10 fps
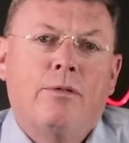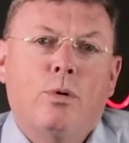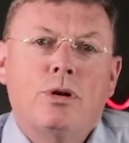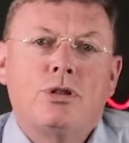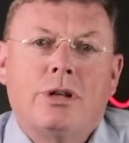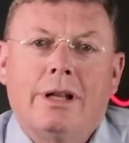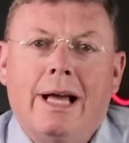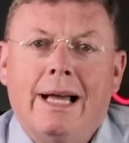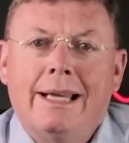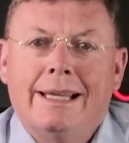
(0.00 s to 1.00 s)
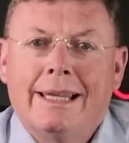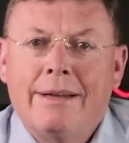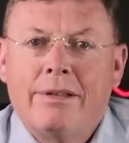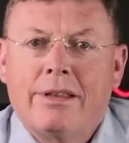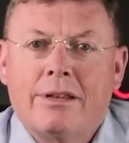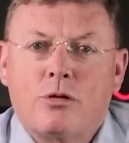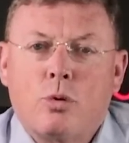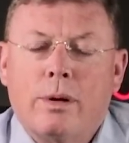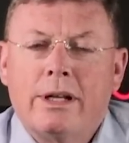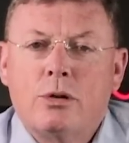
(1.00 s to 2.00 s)
for July 11th,
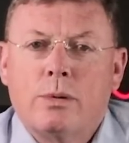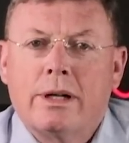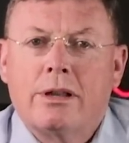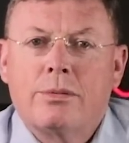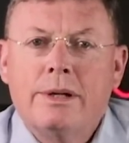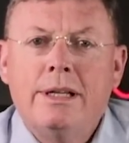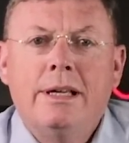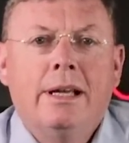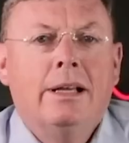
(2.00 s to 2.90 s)
2023.